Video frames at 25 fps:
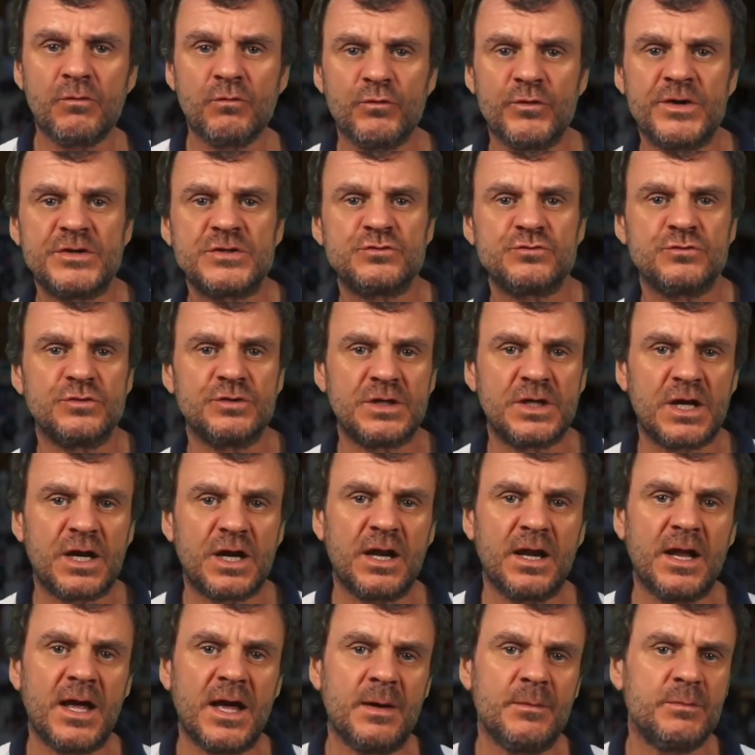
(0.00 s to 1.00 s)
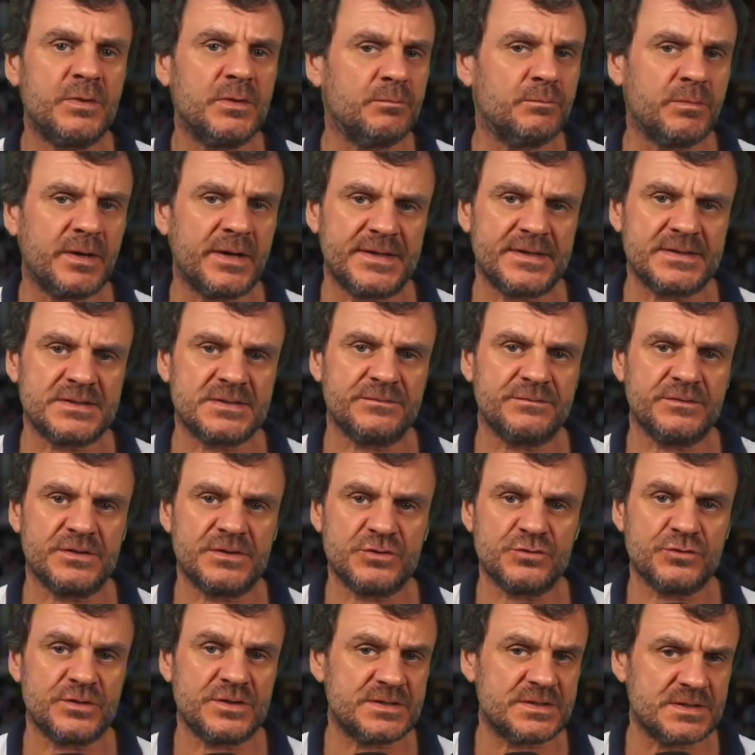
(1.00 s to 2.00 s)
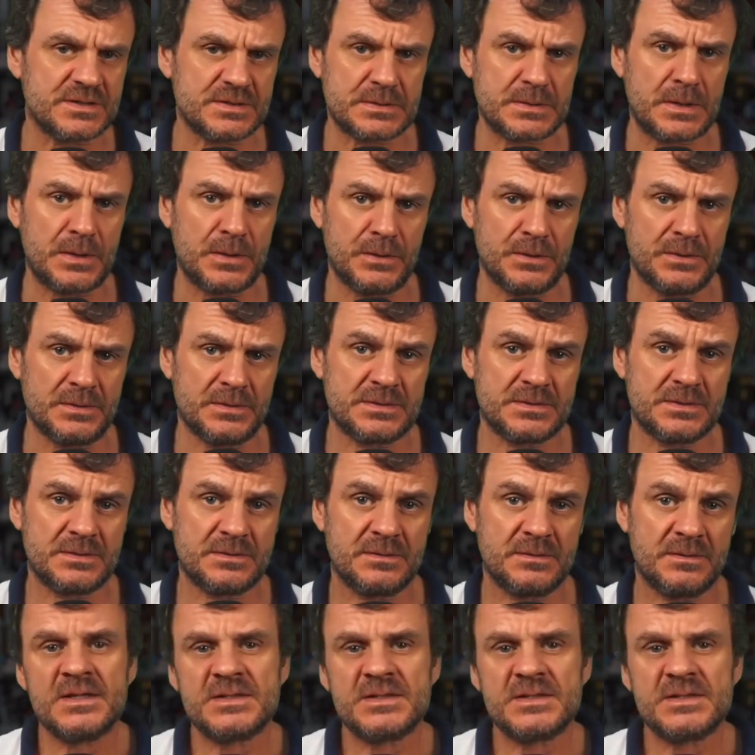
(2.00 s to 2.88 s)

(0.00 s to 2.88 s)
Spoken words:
restaurant, club and place of interest is learnt.